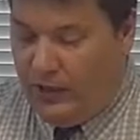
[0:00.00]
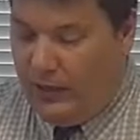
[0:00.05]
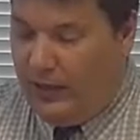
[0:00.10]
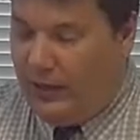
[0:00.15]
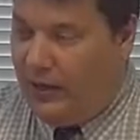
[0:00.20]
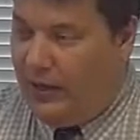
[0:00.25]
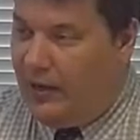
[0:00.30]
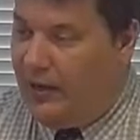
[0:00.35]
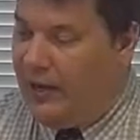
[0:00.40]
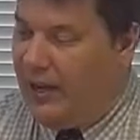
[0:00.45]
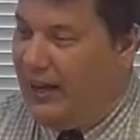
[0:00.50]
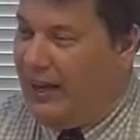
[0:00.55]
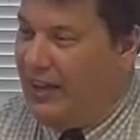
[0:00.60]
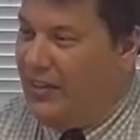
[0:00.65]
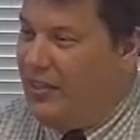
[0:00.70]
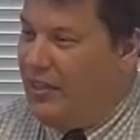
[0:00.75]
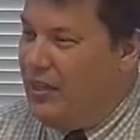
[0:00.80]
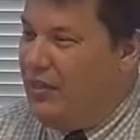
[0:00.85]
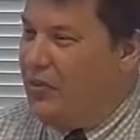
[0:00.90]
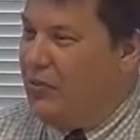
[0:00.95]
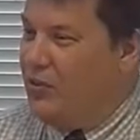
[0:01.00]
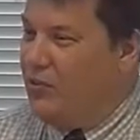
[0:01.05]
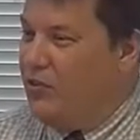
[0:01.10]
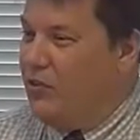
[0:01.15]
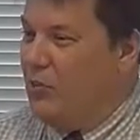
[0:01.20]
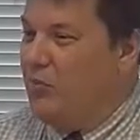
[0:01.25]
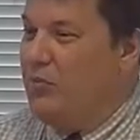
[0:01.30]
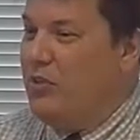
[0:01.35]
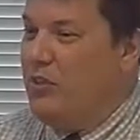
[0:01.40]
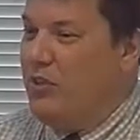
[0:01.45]
And I think there's
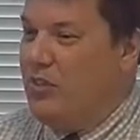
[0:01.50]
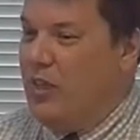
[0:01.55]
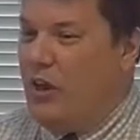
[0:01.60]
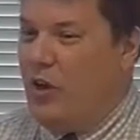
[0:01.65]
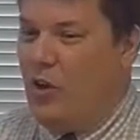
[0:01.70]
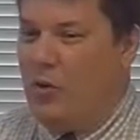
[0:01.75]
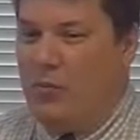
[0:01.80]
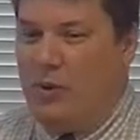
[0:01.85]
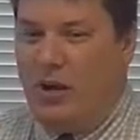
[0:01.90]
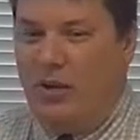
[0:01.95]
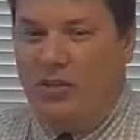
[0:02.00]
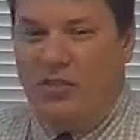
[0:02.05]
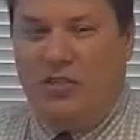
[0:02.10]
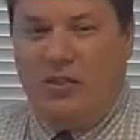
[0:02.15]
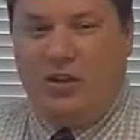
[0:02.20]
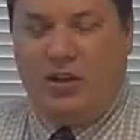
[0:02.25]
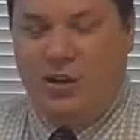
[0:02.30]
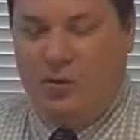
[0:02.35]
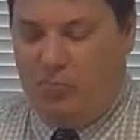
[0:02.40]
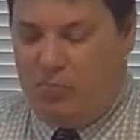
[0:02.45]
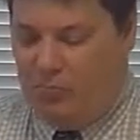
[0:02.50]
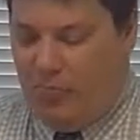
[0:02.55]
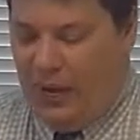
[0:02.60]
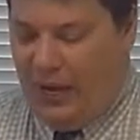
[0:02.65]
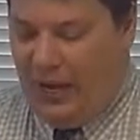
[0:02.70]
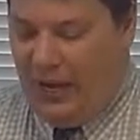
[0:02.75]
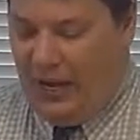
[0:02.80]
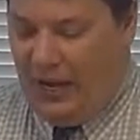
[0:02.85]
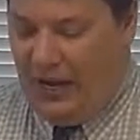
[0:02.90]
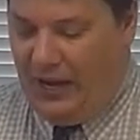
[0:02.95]
something there about the
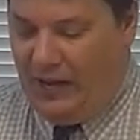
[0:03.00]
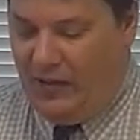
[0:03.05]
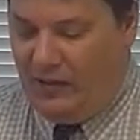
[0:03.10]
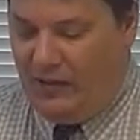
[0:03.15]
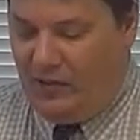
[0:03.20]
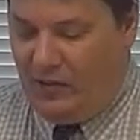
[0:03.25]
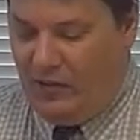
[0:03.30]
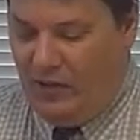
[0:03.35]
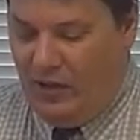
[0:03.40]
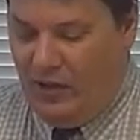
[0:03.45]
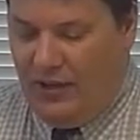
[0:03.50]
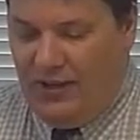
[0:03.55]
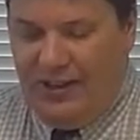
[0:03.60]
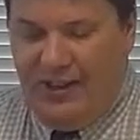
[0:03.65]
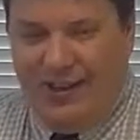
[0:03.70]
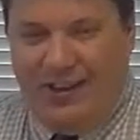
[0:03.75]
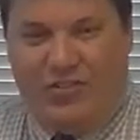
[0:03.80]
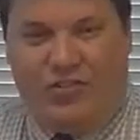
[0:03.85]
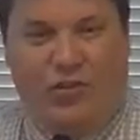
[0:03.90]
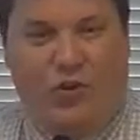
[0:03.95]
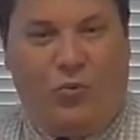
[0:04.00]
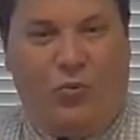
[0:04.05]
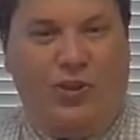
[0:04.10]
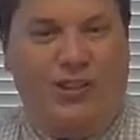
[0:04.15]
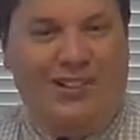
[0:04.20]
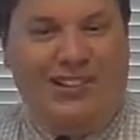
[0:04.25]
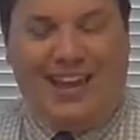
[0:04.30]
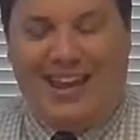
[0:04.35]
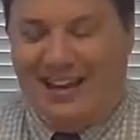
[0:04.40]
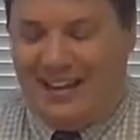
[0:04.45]
combined
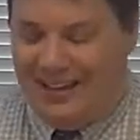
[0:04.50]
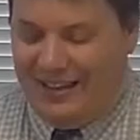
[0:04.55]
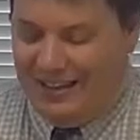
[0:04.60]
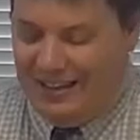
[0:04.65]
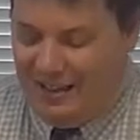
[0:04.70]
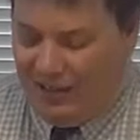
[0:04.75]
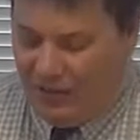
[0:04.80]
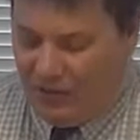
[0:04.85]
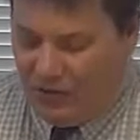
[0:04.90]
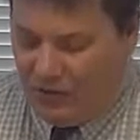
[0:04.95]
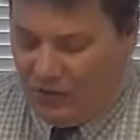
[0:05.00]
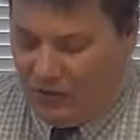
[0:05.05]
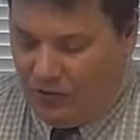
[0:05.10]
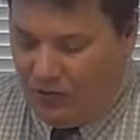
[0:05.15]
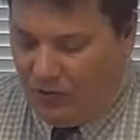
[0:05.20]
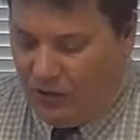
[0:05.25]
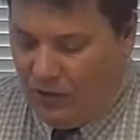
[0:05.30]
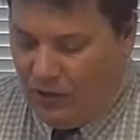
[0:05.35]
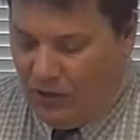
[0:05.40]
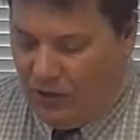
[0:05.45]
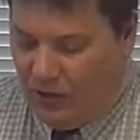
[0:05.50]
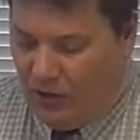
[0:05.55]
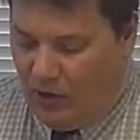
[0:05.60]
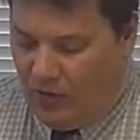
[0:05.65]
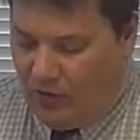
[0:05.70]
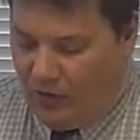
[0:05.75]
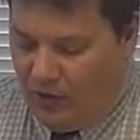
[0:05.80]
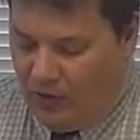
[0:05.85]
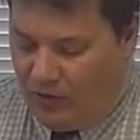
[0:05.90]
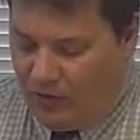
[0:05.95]
interrelatedness
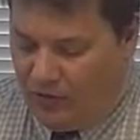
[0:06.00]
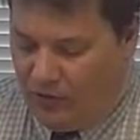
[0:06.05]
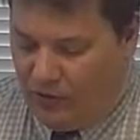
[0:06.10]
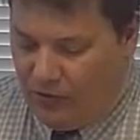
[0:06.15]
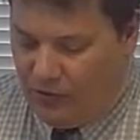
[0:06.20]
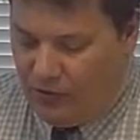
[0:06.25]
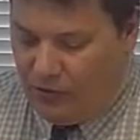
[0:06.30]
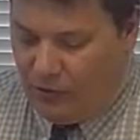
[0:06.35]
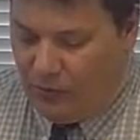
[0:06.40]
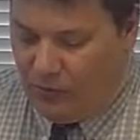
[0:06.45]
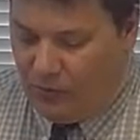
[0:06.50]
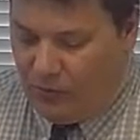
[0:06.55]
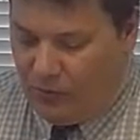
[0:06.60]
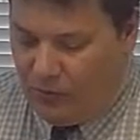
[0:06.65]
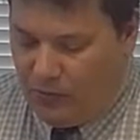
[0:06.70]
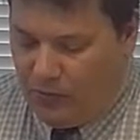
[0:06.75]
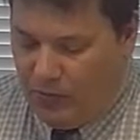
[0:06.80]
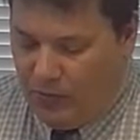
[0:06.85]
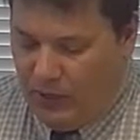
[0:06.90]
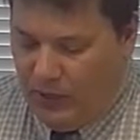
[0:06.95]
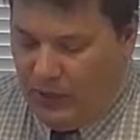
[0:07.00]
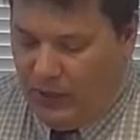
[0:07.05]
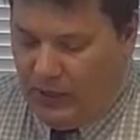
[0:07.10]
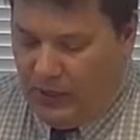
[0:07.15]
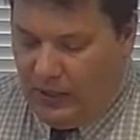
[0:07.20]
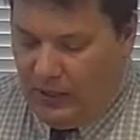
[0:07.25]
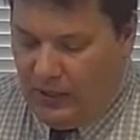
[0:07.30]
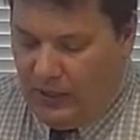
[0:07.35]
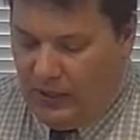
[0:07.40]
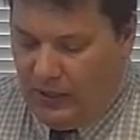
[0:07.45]
of our systems
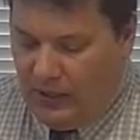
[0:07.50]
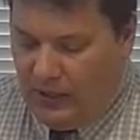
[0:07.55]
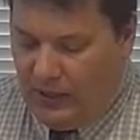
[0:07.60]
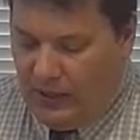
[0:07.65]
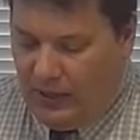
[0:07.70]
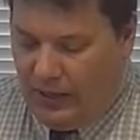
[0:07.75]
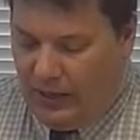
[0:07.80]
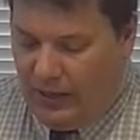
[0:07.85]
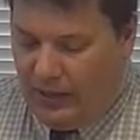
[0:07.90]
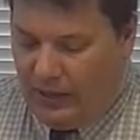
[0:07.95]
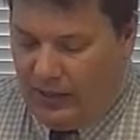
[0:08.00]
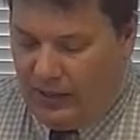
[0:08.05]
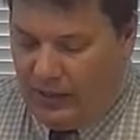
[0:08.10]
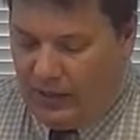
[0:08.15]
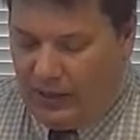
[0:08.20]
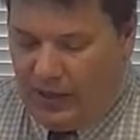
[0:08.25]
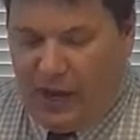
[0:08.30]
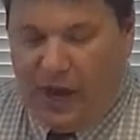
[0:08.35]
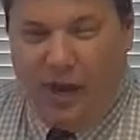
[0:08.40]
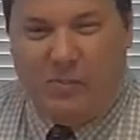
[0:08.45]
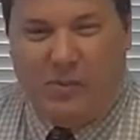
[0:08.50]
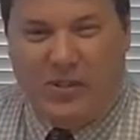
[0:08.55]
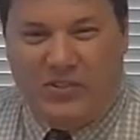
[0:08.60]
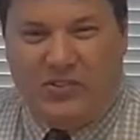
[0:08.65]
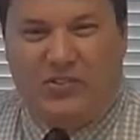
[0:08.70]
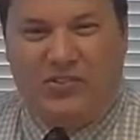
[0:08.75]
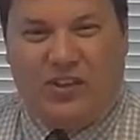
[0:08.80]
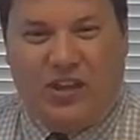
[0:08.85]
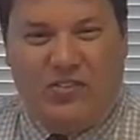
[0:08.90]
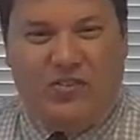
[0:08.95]
and the common
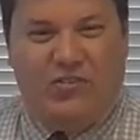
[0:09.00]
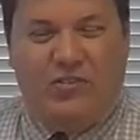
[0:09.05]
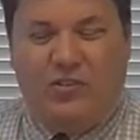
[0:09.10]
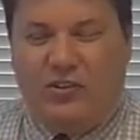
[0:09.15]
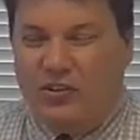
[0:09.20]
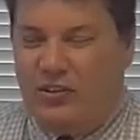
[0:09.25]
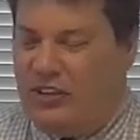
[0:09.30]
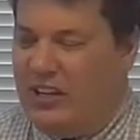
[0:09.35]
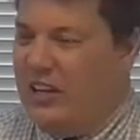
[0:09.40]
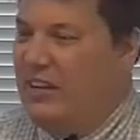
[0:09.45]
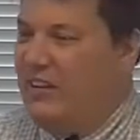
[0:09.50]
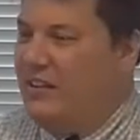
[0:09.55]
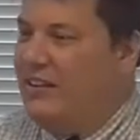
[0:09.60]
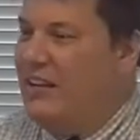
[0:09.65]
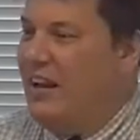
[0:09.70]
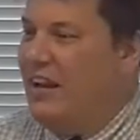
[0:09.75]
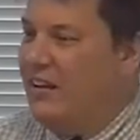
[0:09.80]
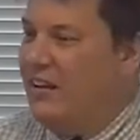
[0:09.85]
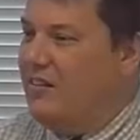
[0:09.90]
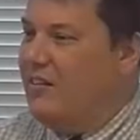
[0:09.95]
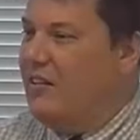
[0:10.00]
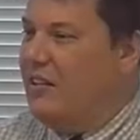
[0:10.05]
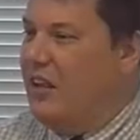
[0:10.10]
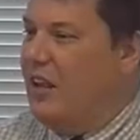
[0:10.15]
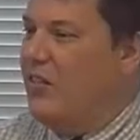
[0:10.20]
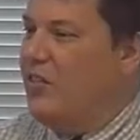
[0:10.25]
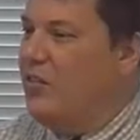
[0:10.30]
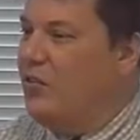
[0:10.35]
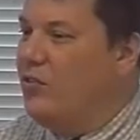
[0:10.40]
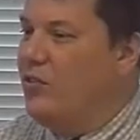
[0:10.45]
sense to link data
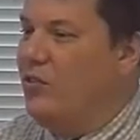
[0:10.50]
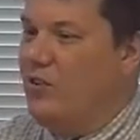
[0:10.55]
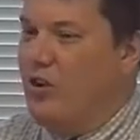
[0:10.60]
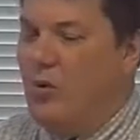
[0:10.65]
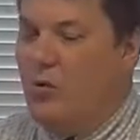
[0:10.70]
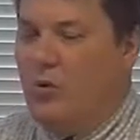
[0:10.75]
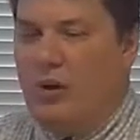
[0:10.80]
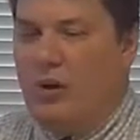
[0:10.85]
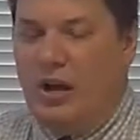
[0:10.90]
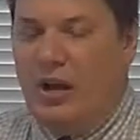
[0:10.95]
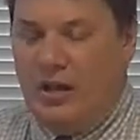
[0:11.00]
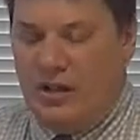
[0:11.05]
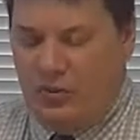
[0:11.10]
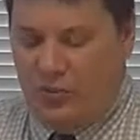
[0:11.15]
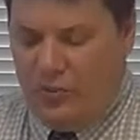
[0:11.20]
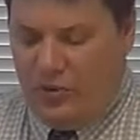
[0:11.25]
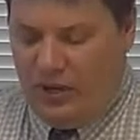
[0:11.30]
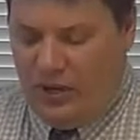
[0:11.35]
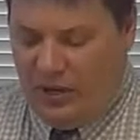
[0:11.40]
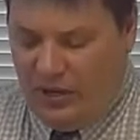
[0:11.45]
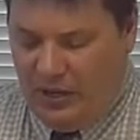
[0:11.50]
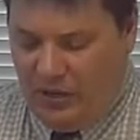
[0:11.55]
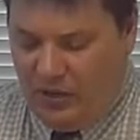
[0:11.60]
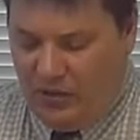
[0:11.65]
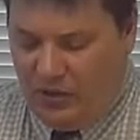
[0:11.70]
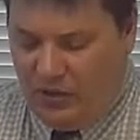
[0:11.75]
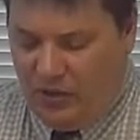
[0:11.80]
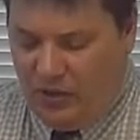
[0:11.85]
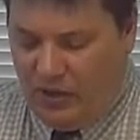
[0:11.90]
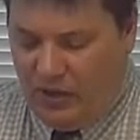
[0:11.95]
together so that we're not
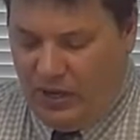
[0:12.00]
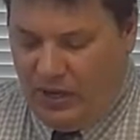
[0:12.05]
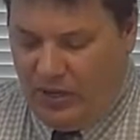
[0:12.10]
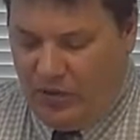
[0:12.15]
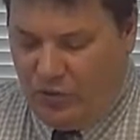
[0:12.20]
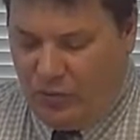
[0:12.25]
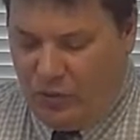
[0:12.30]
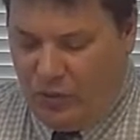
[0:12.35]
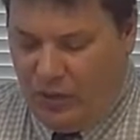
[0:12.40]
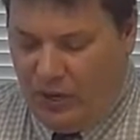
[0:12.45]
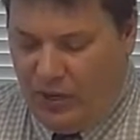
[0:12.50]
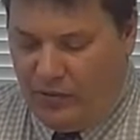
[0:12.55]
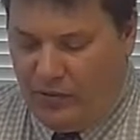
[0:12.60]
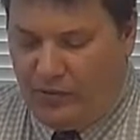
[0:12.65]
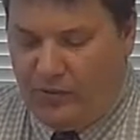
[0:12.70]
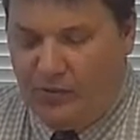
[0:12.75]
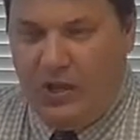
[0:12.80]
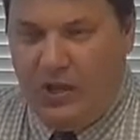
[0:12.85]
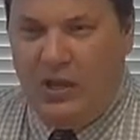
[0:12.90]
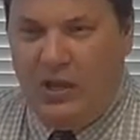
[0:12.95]
entering data twice.